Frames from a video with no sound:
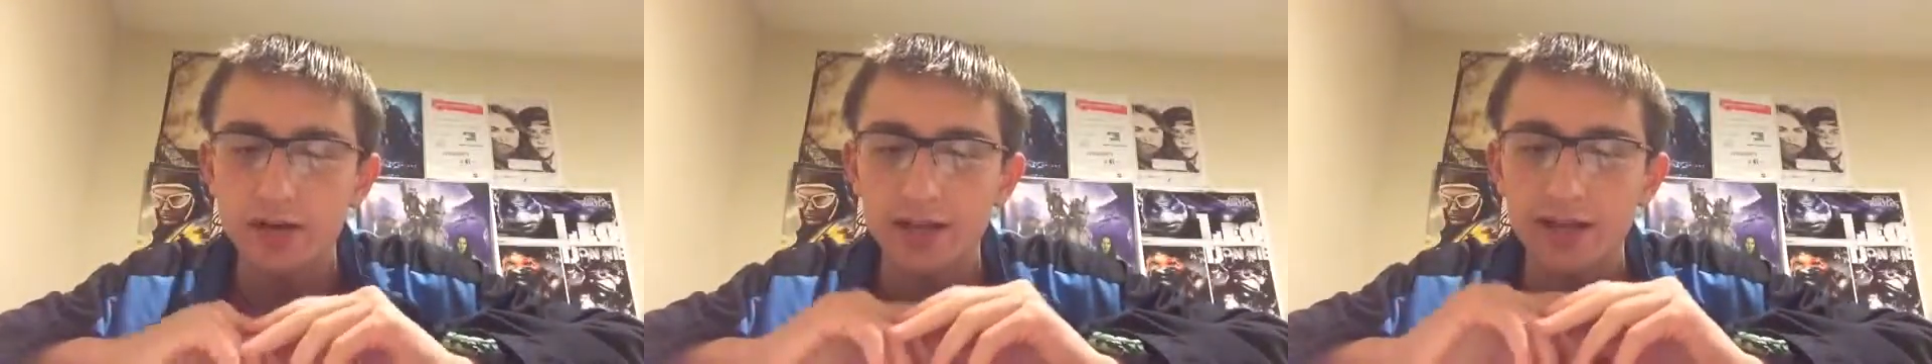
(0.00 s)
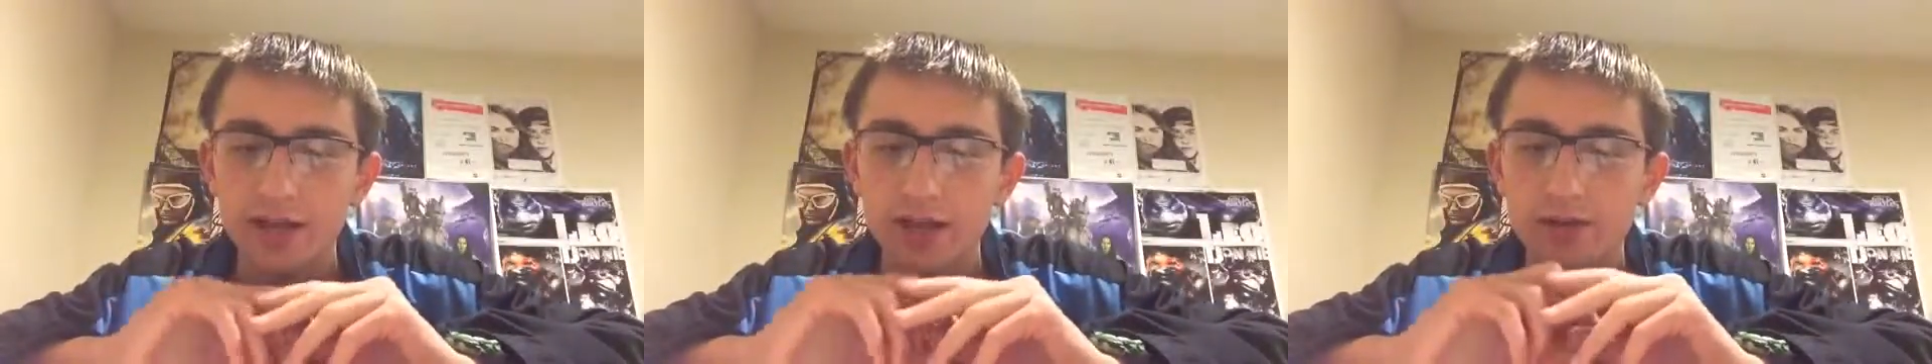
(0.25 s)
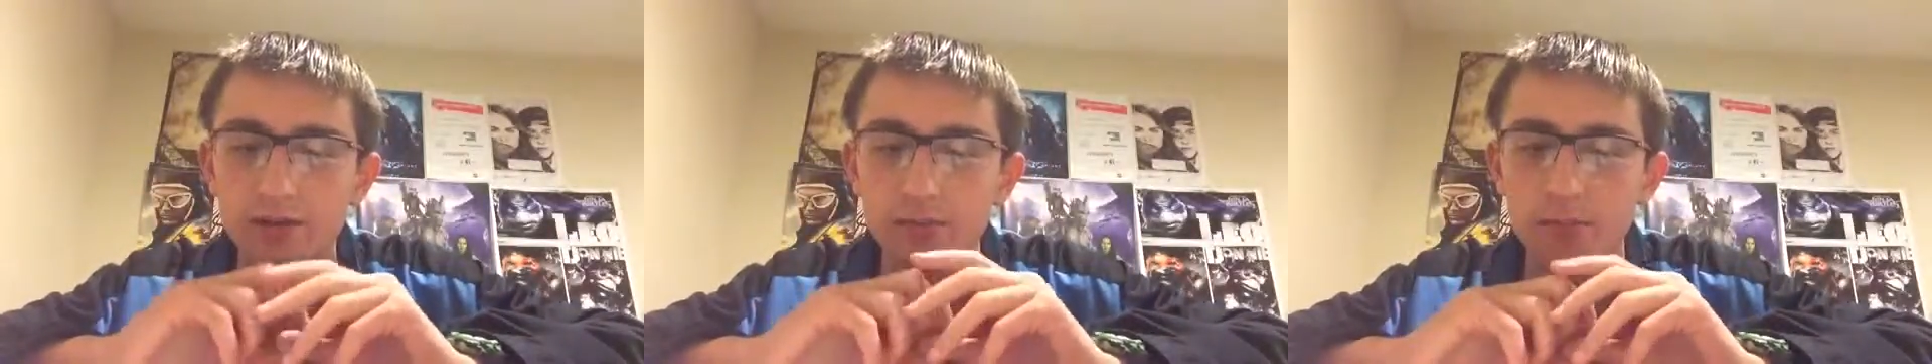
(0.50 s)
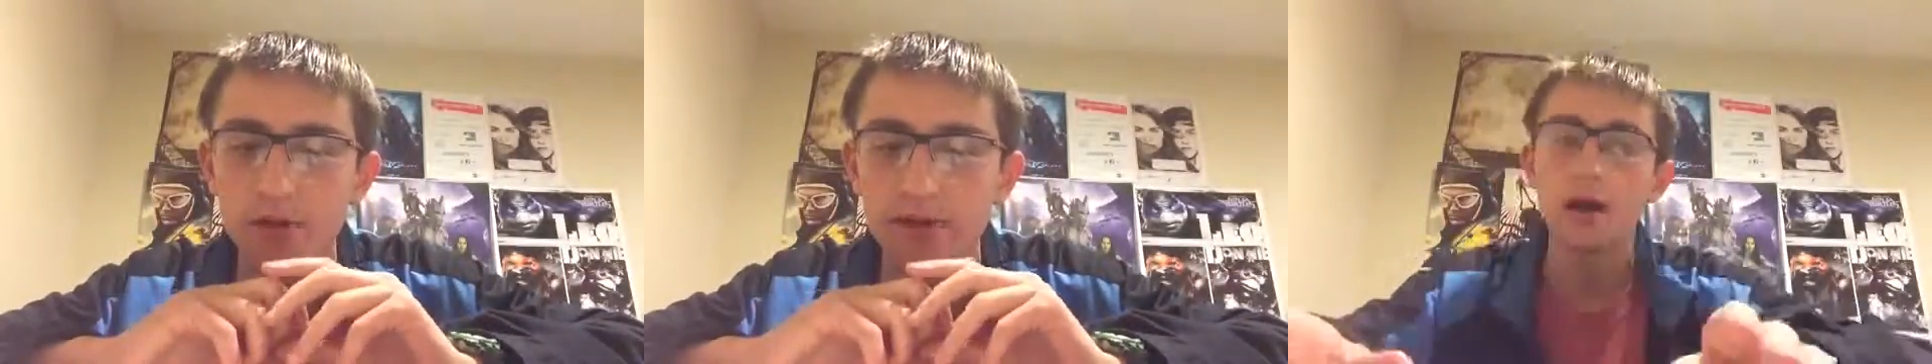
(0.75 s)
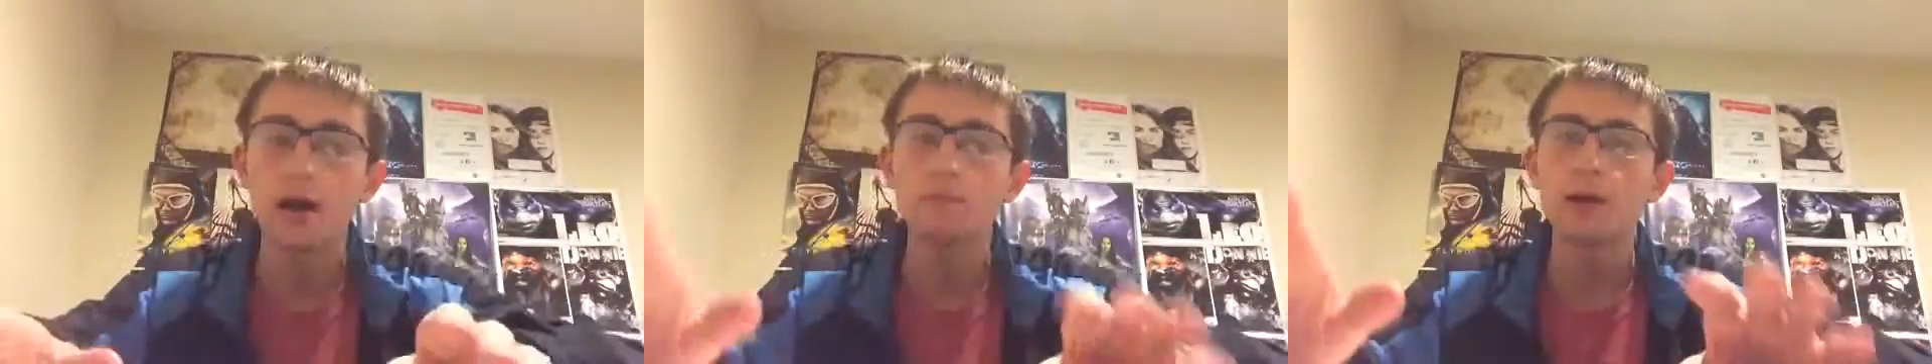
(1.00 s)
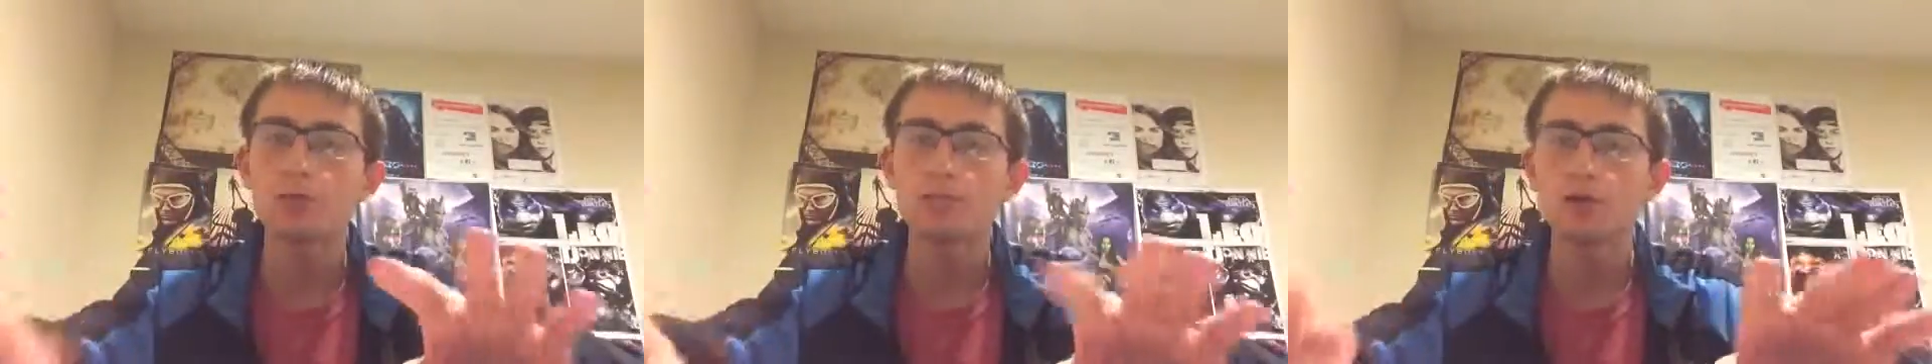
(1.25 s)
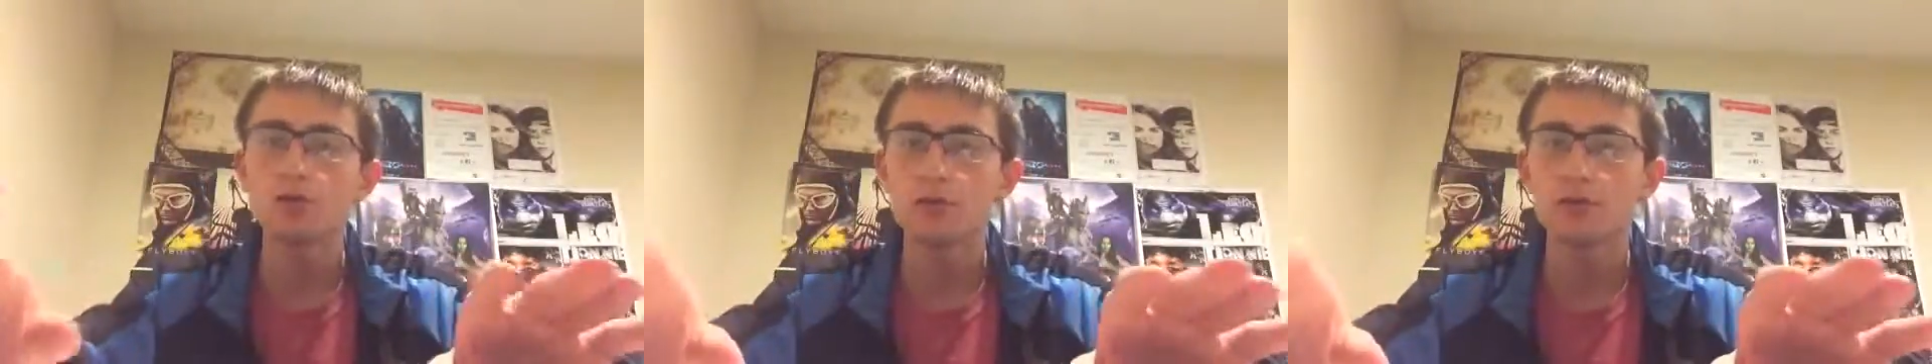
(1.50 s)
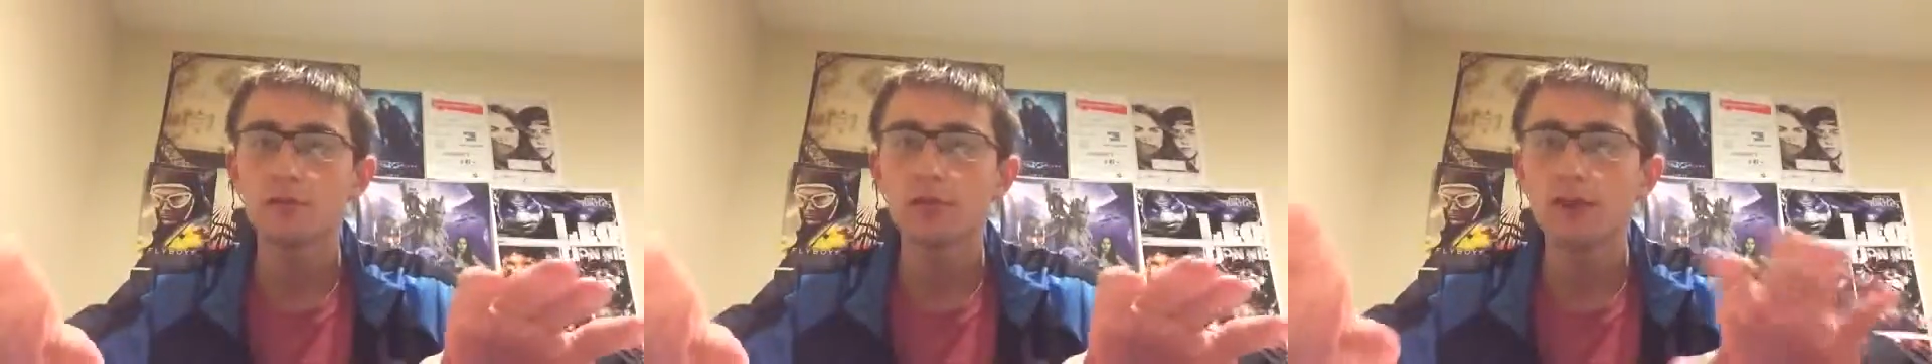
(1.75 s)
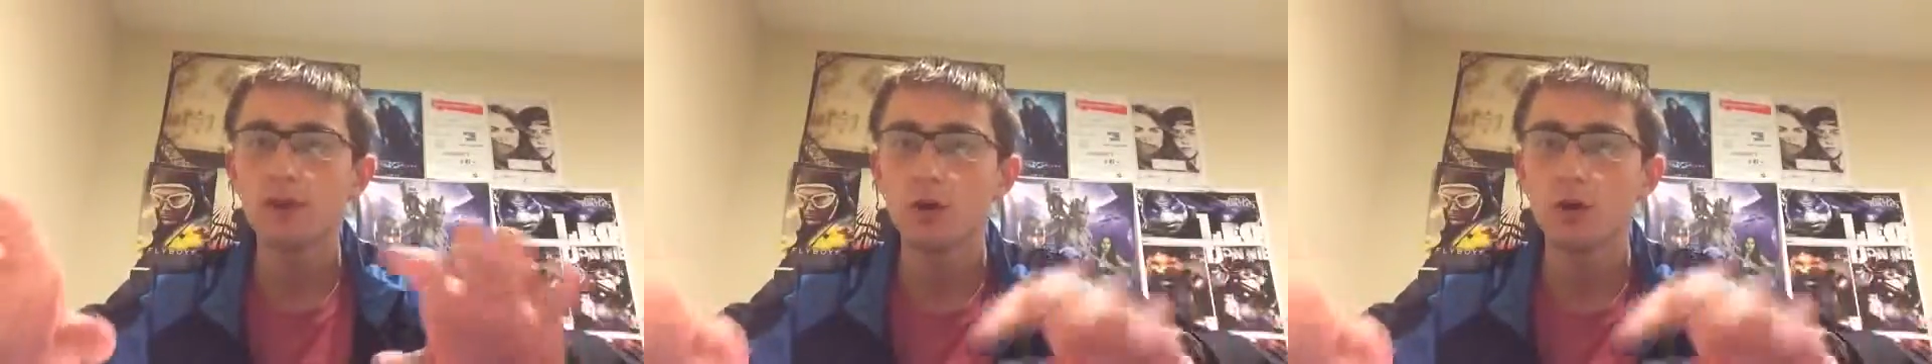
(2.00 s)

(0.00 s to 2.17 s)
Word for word: again, but I might be doing a video